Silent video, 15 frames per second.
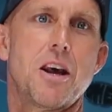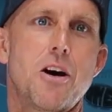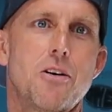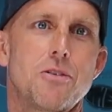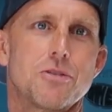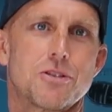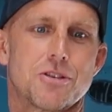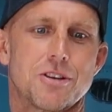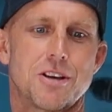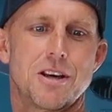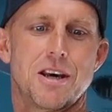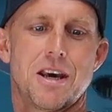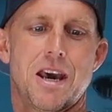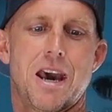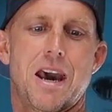nose.
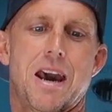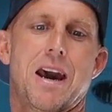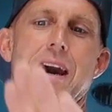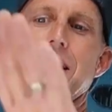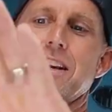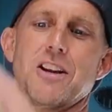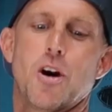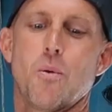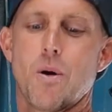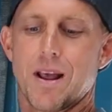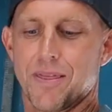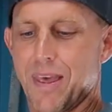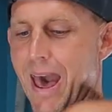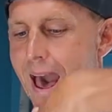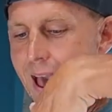You don't
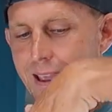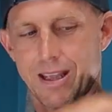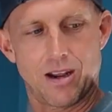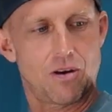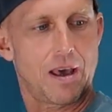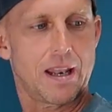want that, you know?